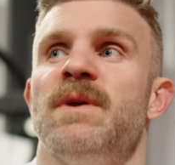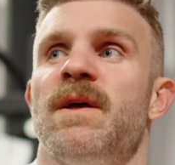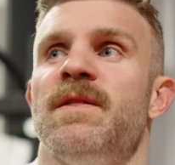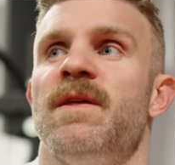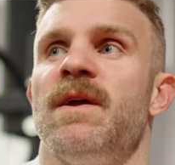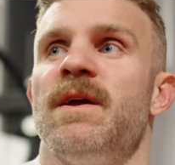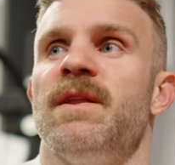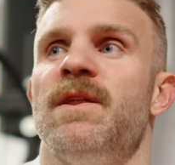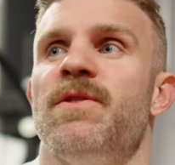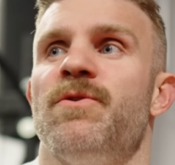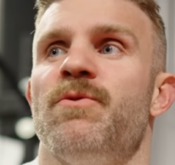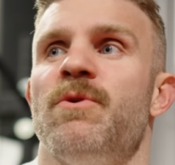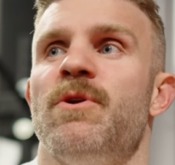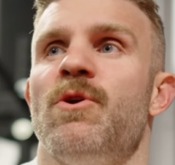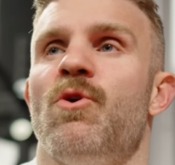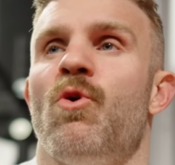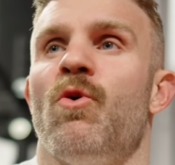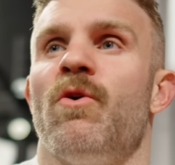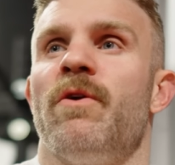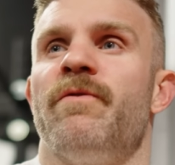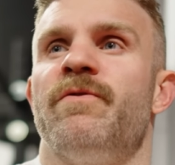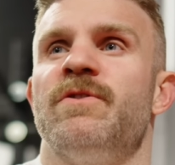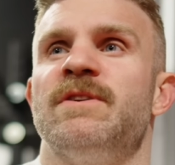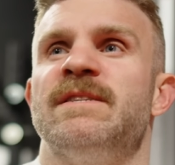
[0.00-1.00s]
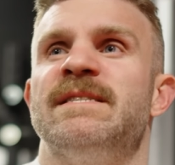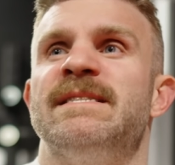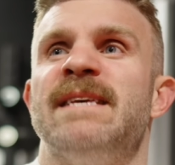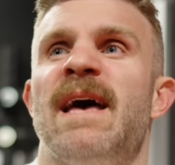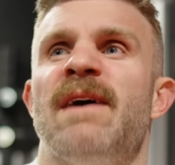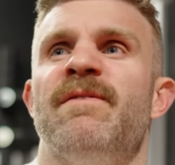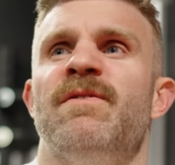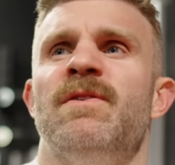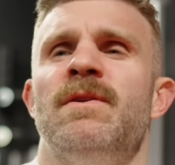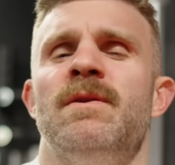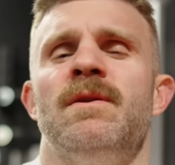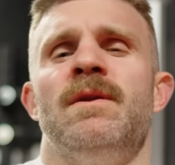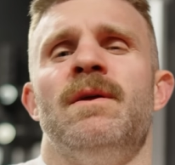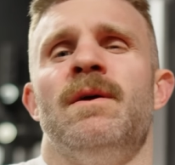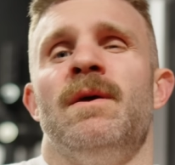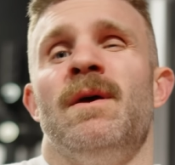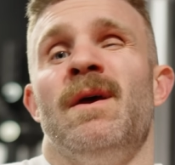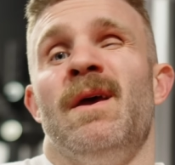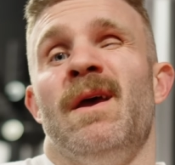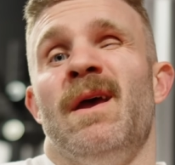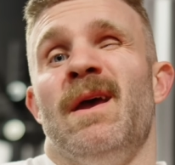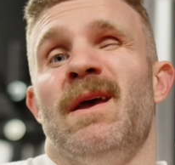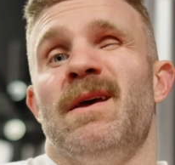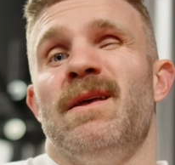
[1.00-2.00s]
I think I did 3 1/4 for 7
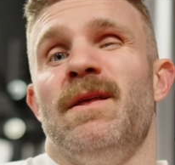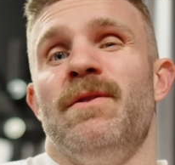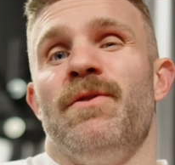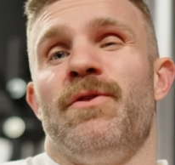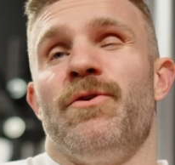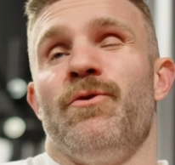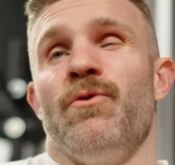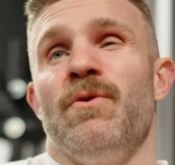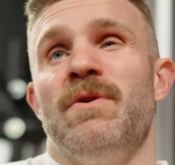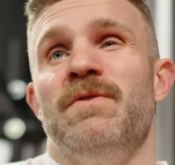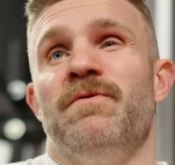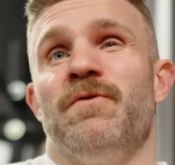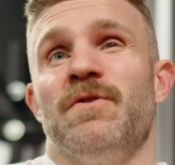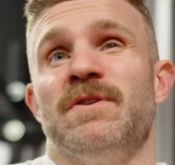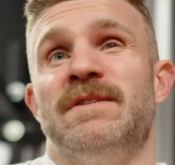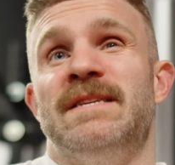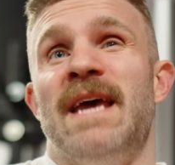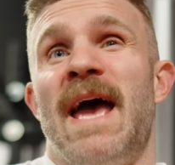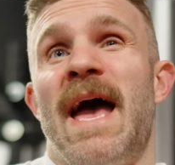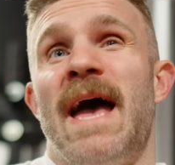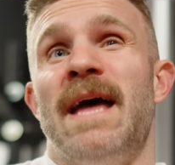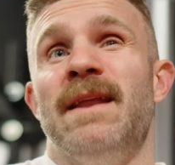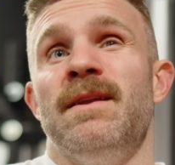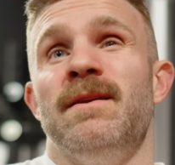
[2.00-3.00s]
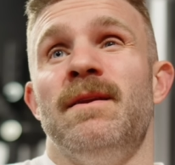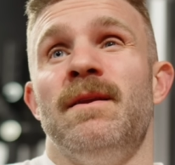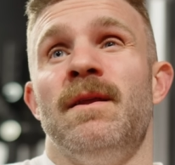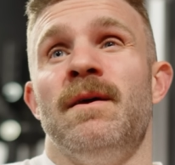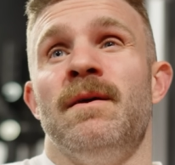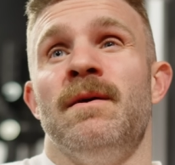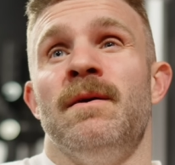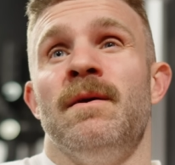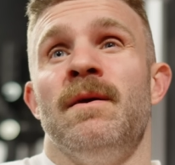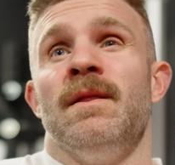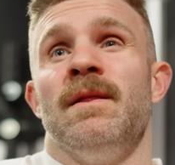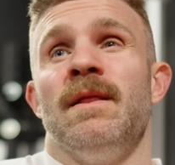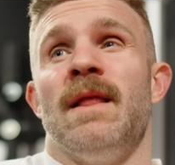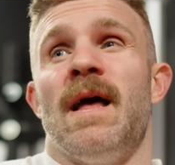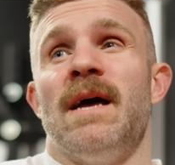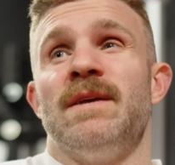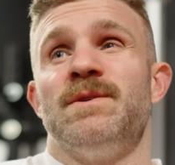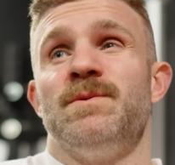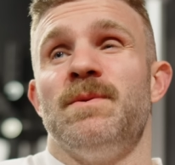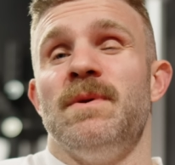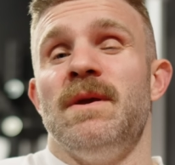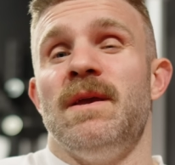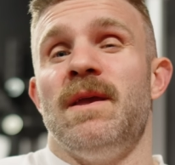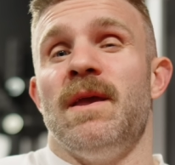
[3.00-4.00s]
and 3 for 10
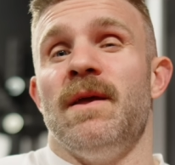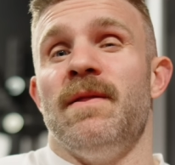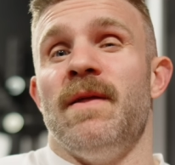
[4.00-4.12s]
last week.